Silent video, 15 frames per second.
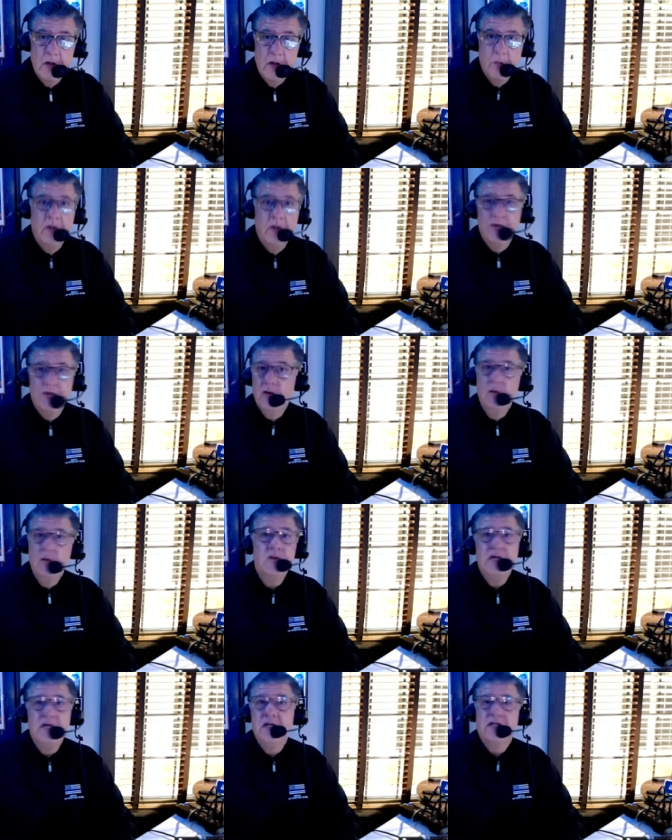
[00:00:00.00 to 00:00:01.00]
But if you're
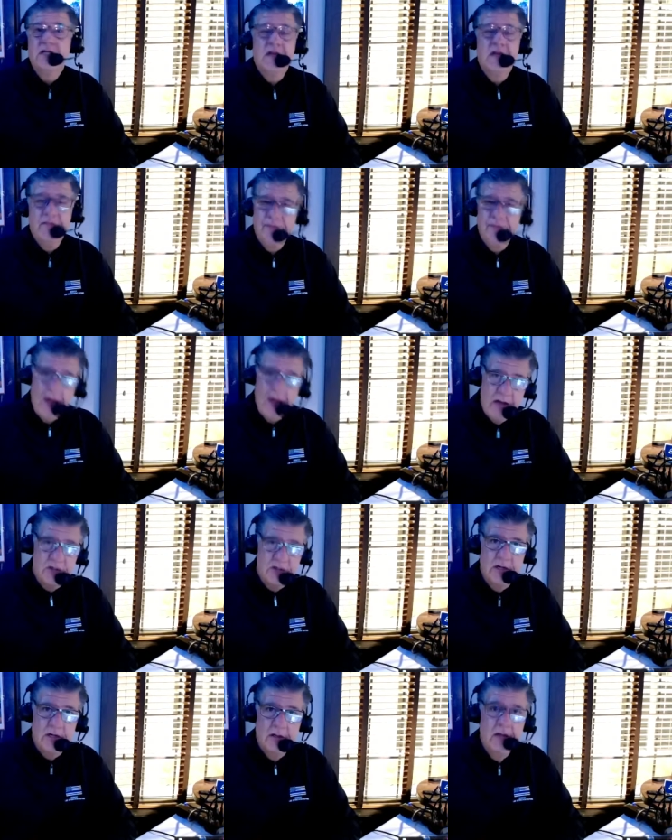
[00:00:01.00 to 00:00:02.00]
losing in the same
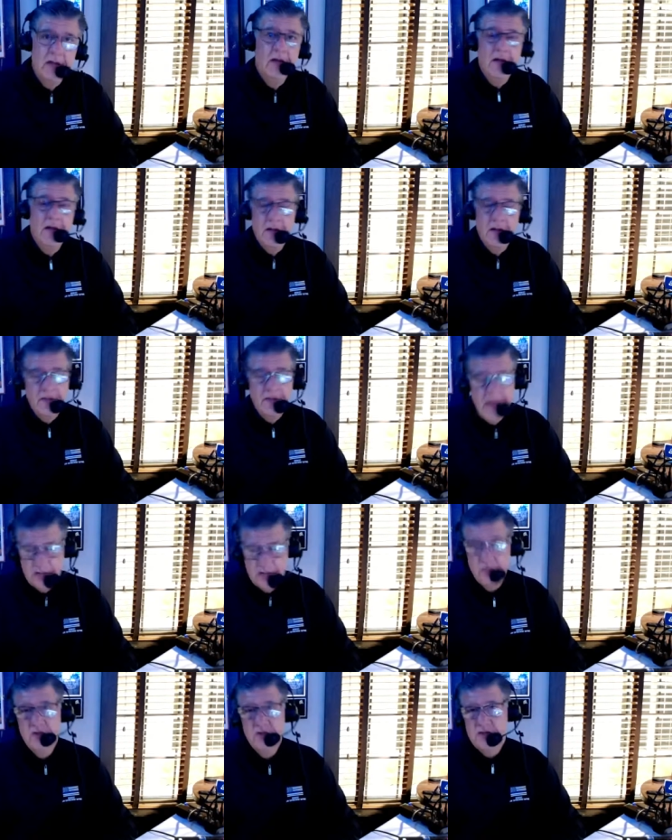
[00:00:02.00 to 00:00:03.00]
fashion,
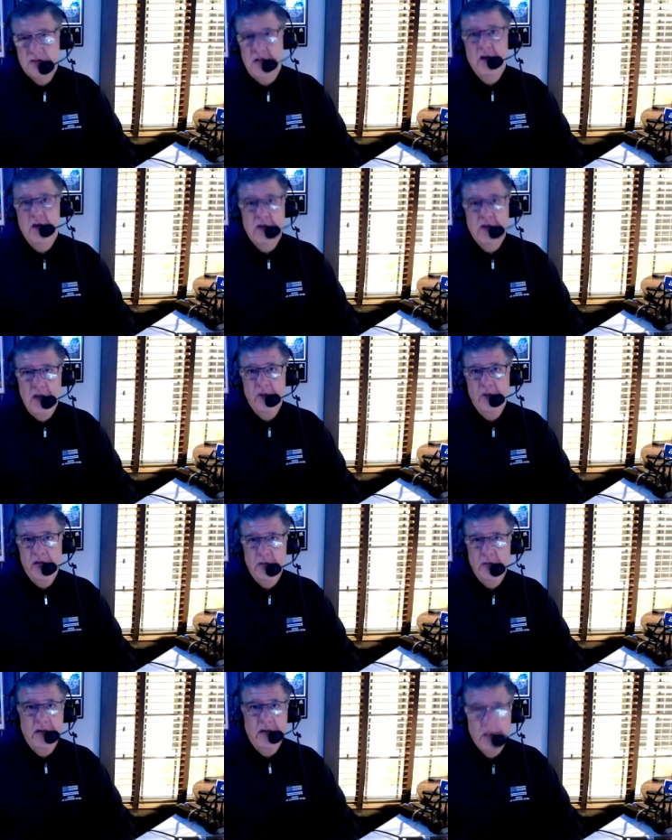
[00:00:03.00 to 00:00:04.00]
that's when you say, okay, we
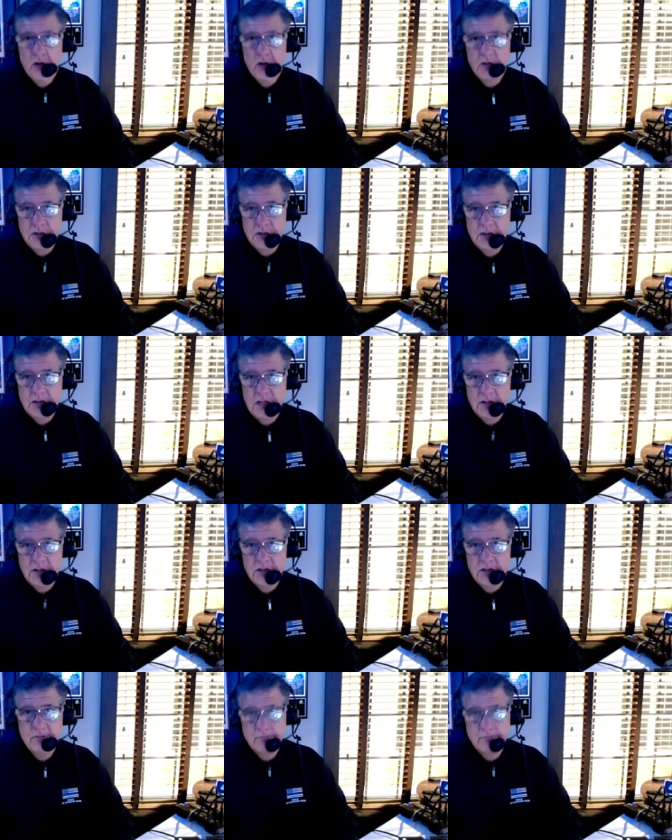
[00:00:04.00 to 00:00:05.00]
need to make a coaching change.